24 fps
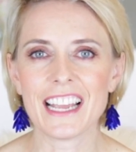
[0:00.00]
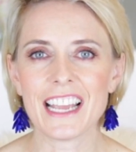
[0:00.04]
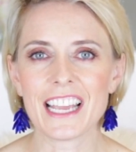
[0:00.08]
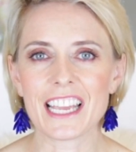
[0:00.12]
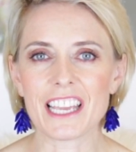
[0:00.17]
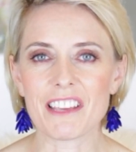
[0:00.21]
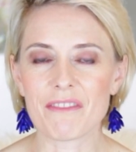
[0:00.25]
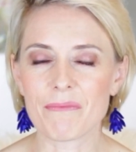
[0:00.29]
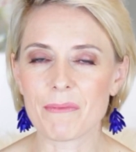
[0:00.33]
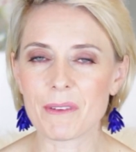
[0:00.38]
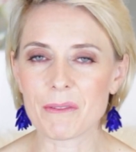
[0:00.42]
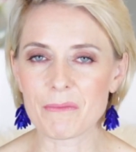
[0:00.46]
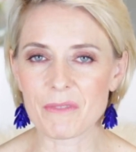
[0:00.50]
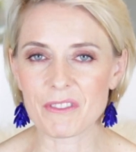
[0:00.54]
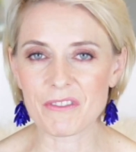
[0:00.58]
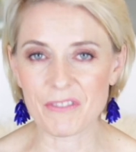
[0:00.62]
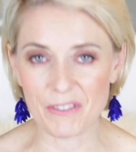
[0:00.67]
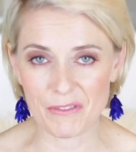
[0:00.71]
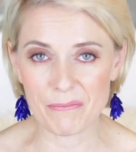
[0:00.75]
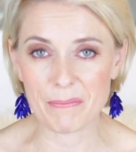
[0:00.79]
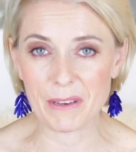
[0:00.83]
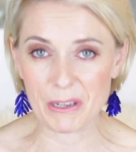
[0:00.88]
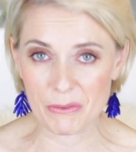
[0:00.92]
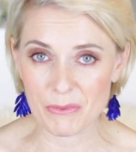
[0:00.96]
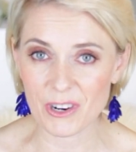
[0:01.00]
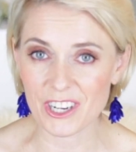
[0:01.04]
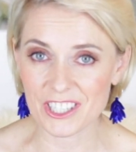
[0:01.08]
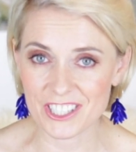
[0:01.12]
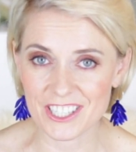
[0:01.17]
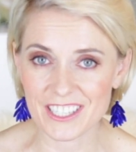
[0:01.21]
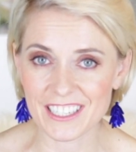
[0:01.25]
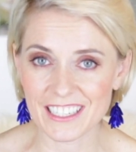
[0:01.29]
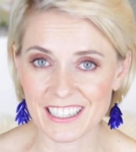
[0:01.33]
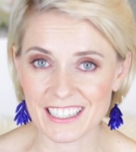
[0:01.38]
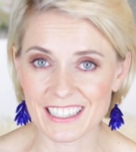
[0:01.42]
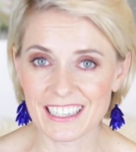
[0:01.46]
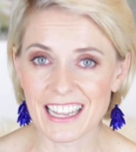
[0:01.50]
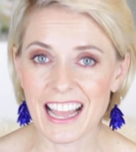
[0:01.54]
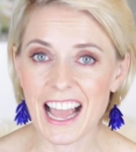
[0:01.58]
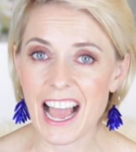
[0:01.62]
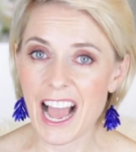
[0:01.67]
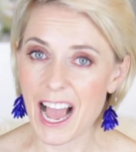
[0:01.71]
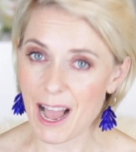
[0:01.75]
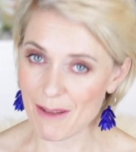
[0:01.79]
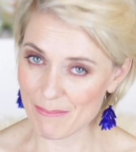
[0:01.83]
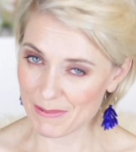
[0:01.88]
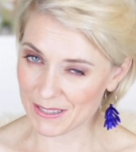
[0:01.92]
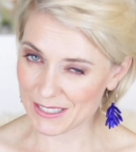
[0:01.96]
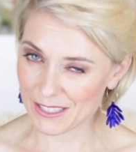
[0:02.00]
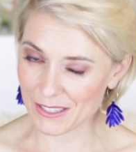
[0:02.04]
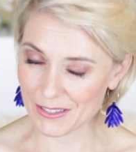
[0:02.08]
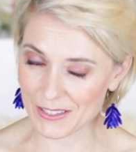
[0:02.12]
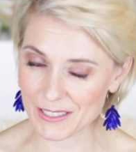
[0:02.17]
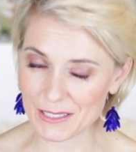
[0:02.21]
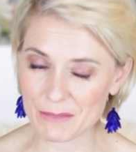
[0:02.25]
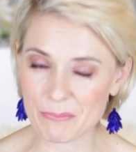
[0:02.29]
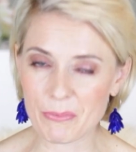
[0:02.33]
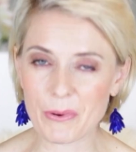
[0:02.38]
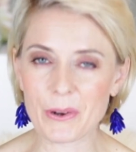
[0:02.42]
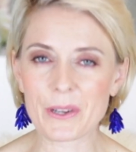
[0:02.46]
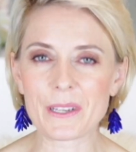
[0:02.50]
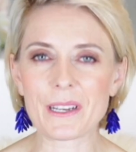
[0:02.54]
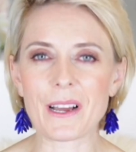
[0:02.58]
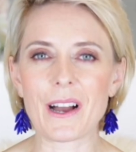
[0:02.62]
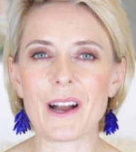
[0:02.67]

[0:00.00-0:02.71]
If you've been watching up until this point,